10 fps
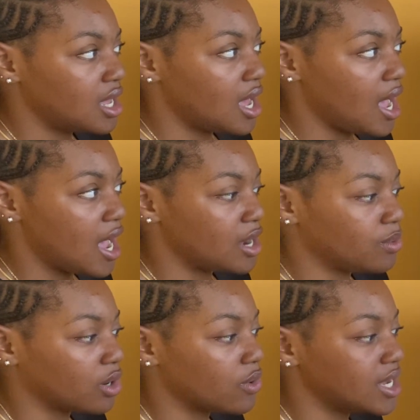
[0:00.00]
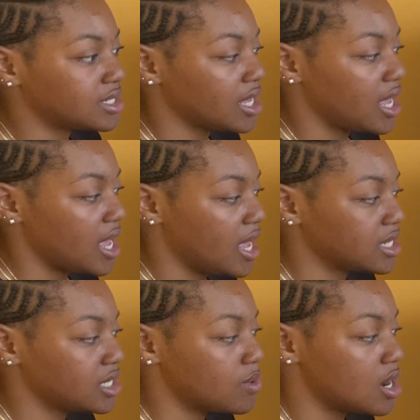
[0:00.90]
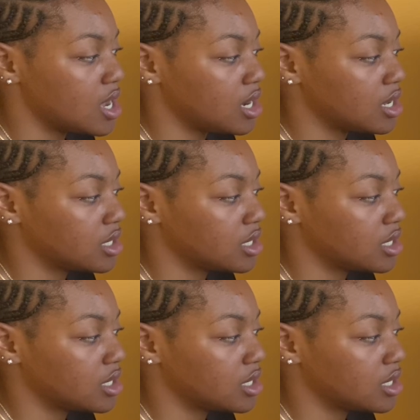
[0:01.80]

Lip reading: And we're going to 81.